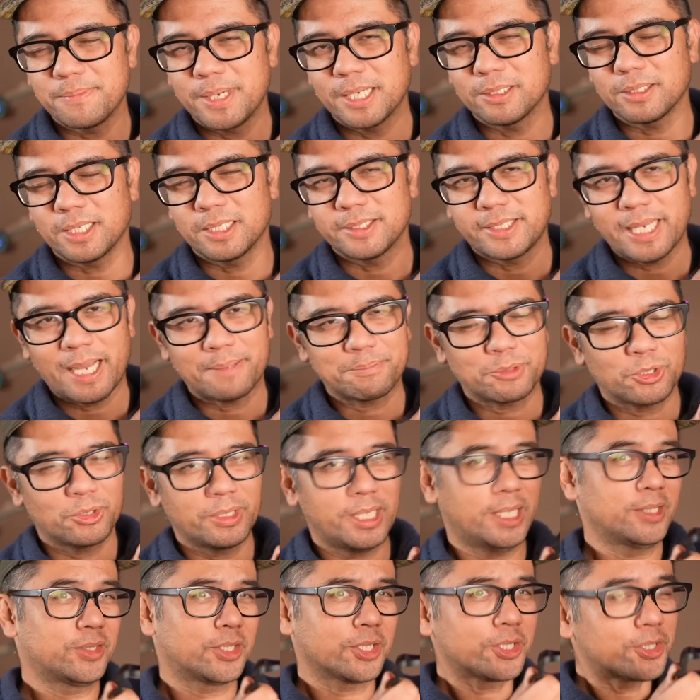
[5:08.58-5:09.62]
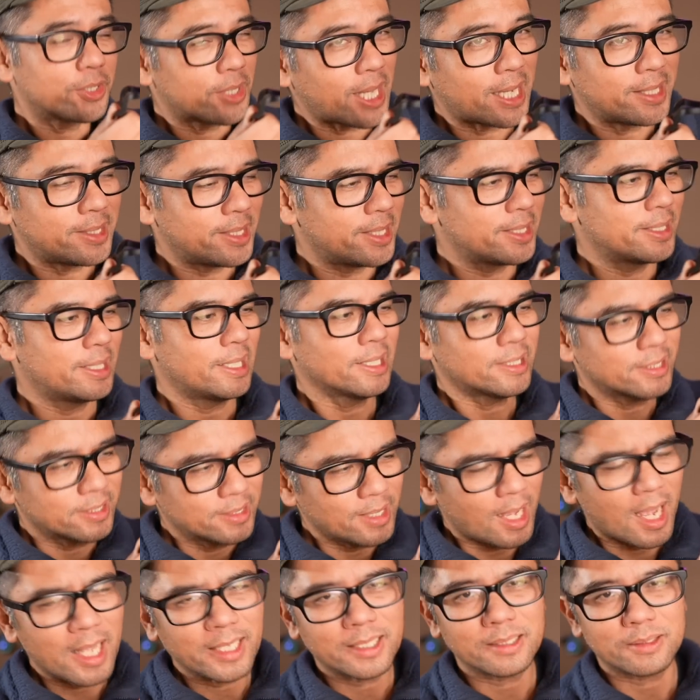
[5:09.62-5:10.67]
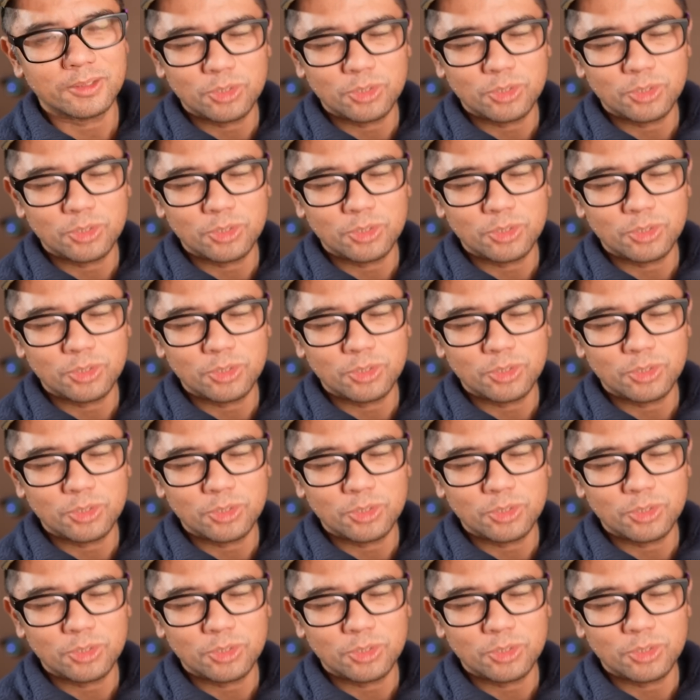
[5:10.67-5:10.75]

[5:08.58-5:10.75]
mount adapter is a good idea, it's not